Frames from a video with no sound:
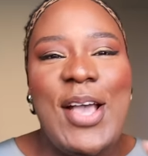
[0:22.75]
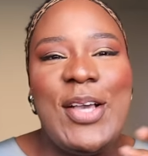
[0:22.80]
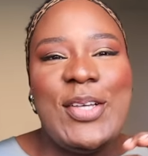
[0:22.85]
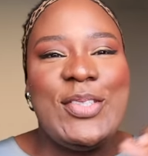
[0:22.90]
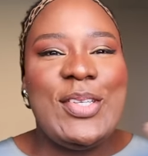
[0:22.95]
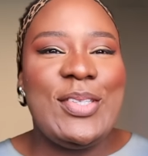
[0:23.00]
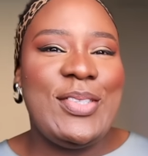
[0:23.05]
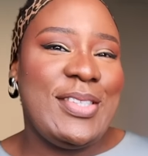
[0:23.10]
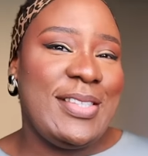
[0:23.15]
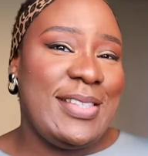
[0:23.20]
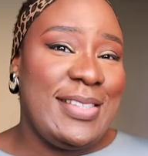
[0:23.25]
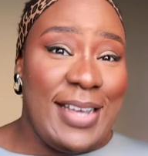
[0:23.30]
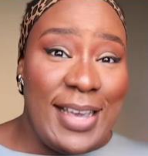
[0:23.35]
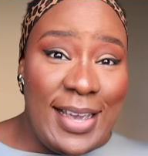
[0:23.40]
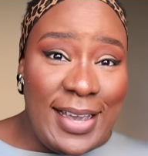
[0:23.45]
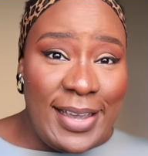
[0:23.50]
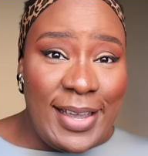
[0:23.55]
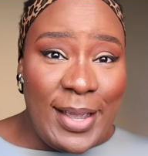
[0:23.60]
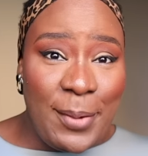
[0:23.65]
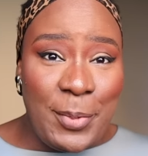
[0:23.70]
So
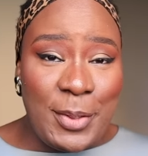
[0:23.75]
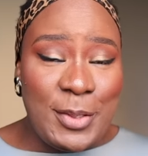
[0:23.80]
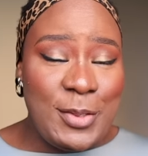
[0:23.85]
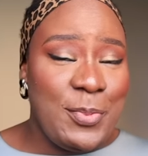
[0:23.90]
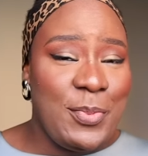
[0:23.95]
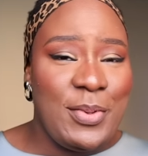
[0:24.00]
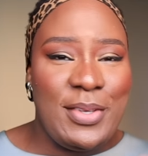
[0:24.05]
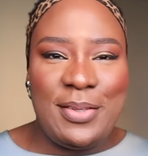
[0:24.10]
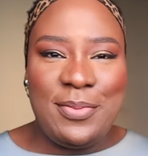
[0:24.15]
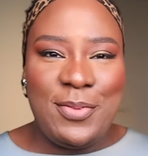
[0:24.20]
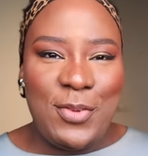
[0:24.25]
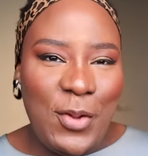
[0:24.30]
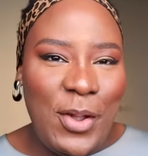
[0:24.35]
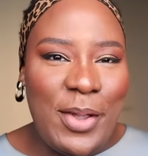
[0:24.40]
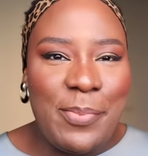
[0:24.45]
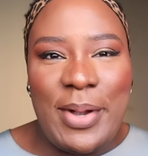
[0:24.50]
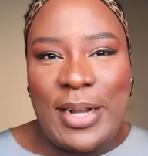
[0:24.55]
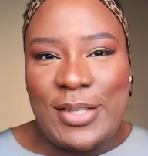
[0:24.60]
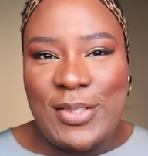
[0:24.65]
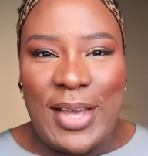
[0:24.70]
today, I'm going to be
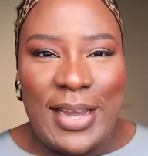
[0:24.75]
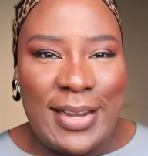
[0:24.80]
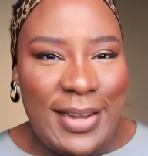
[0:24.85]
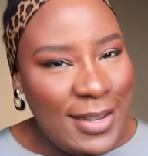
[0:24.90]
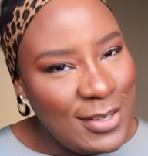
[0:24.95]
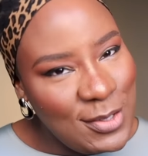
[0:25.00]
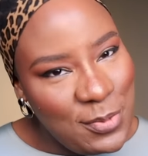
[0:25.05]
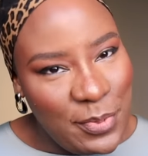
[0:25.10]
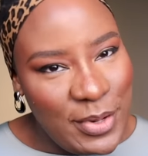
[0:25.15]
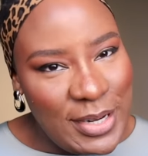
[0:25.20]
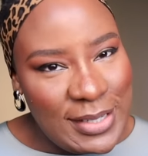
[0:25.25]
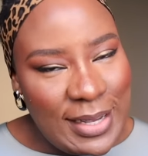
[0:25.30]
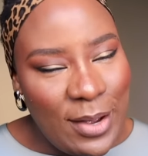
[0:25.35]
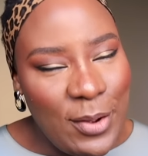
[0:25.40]
going back to AliExpress.